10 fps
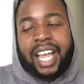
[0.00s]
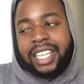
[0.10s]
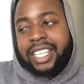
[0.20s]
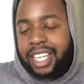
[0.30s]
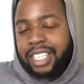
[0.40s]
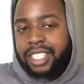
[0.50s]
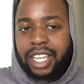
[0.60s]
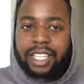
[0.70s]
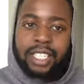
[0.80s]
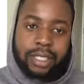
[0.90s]
and it's
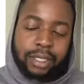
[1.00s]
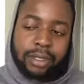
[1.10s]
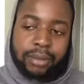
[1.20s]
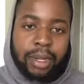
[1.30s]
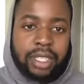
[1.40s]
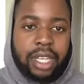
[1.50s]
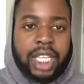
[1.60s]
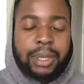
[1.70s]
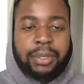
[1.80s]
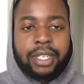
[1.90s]
and it's makes
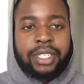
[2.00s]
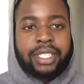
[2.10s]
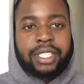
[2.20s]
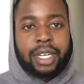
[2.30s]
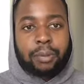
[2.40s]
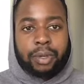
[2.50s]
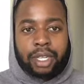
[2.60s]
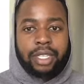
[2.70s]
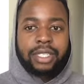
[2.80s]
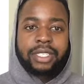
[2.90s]
sense because these
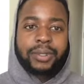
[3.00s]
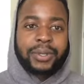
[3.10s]
companies,